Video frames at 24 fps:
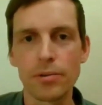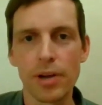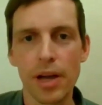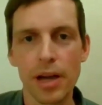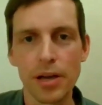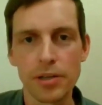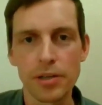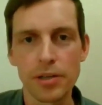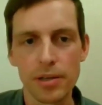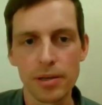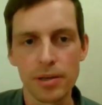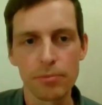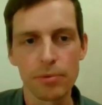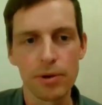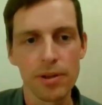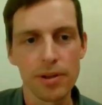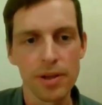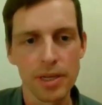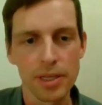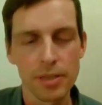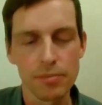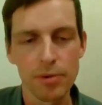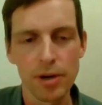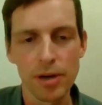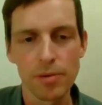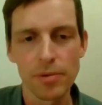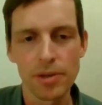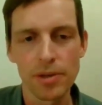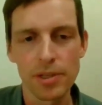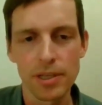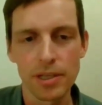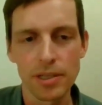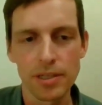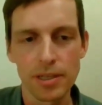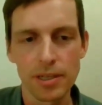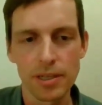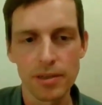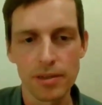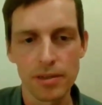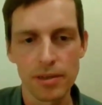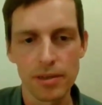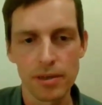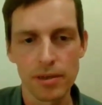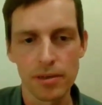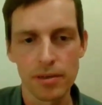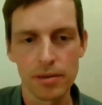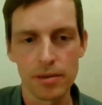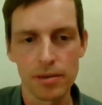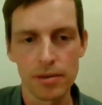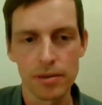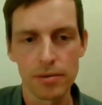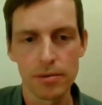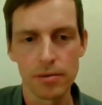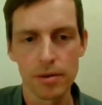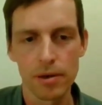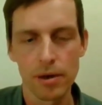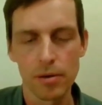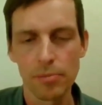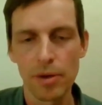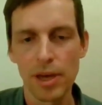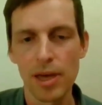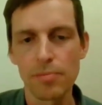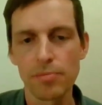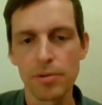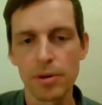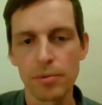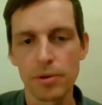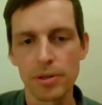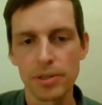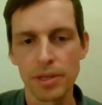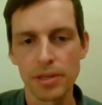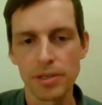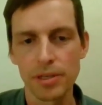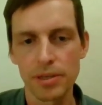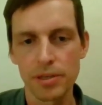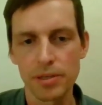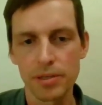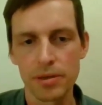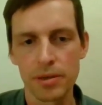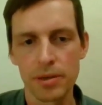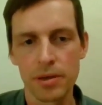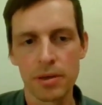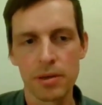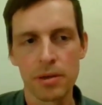And actually, one of the experiments I did in our paper was I just